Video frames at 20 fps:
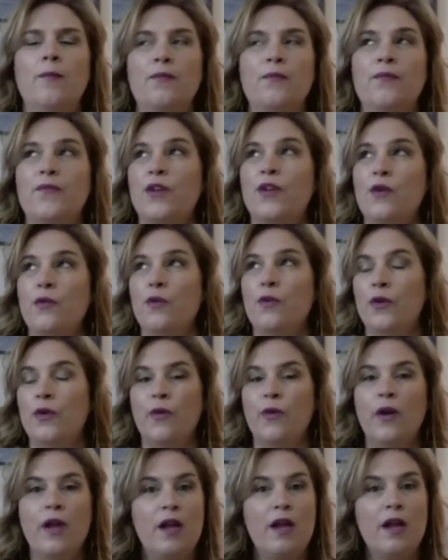guru.
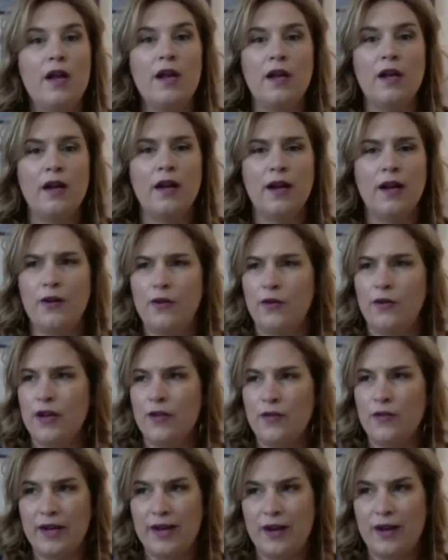I know
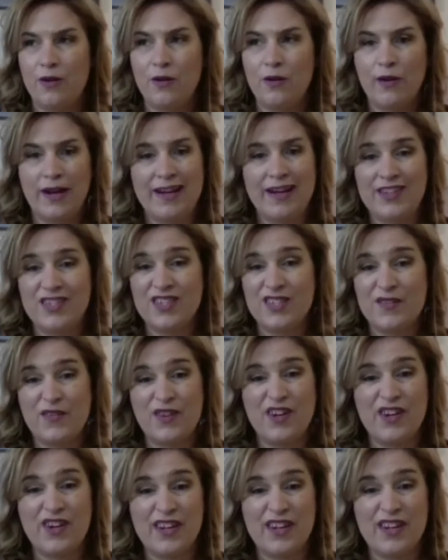another gal who had it just
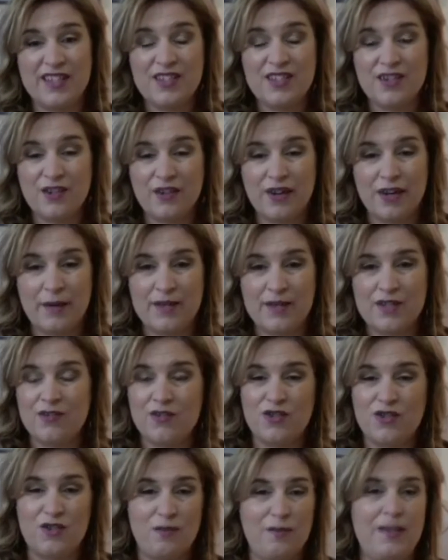for her Instagram and
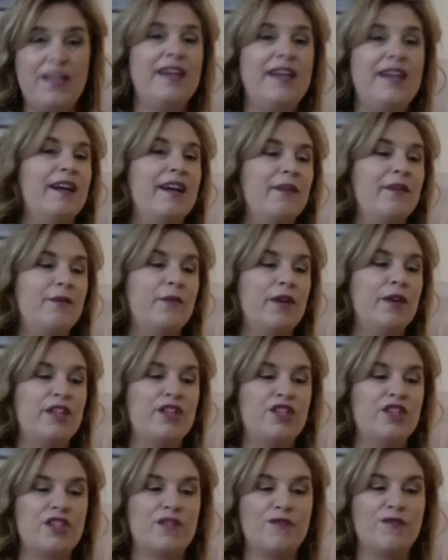social media,
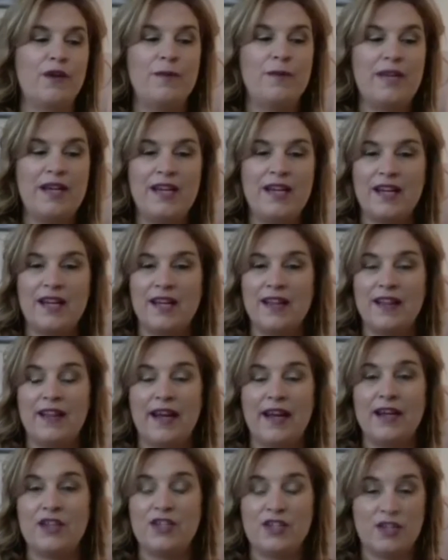which for me,
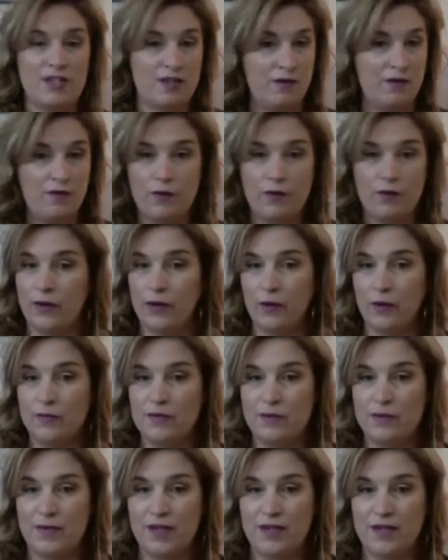that just
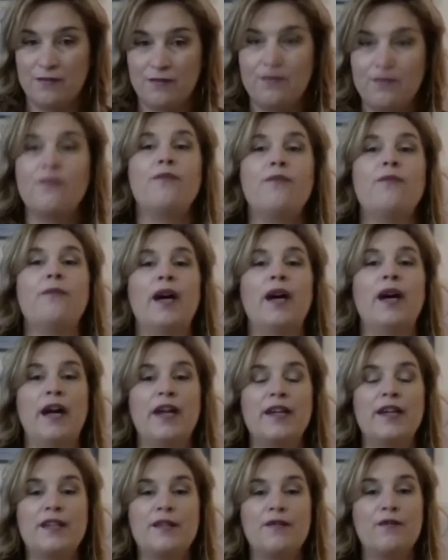overwhelms me.
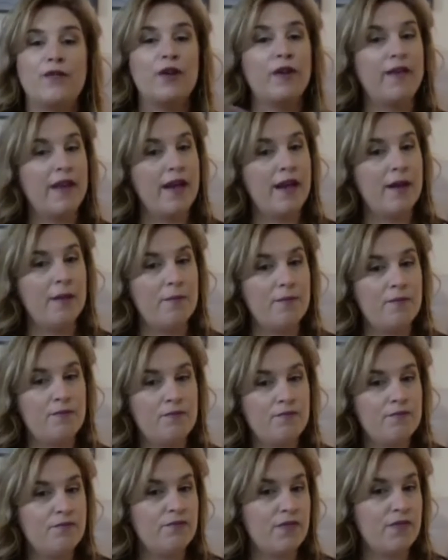But for them,
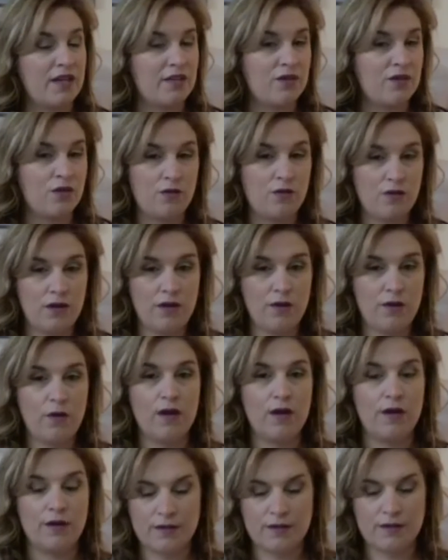that totally
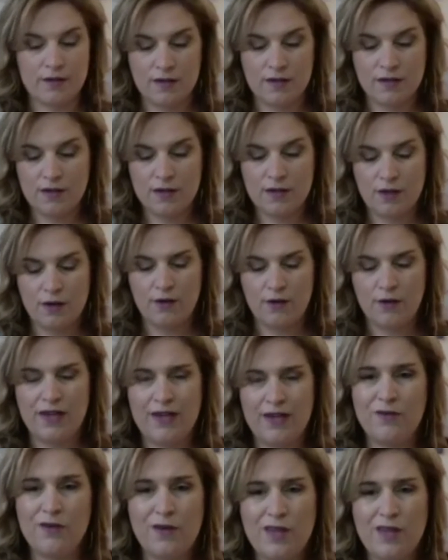works. So
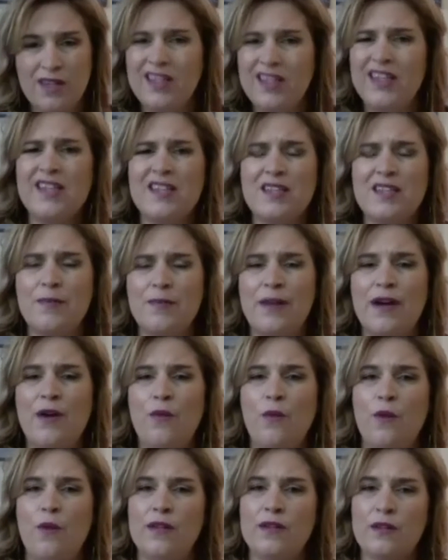it really is about
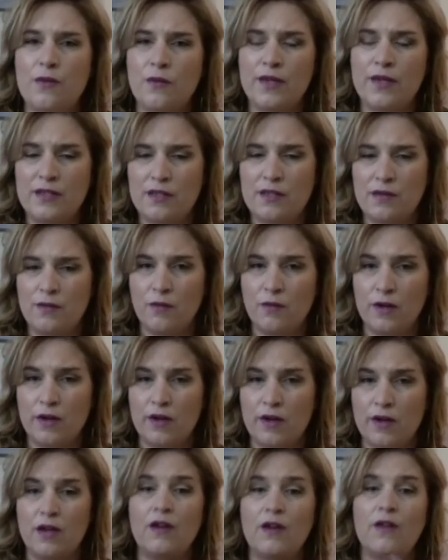what's going to
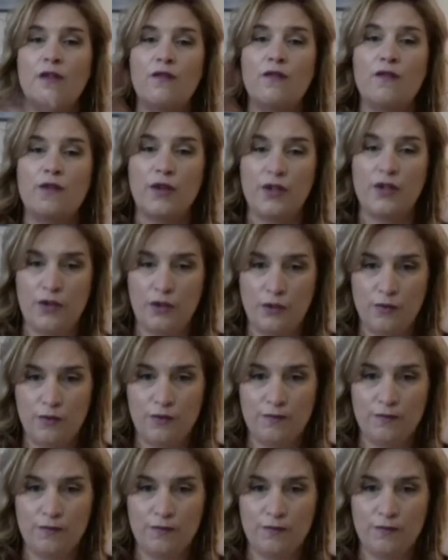work for you.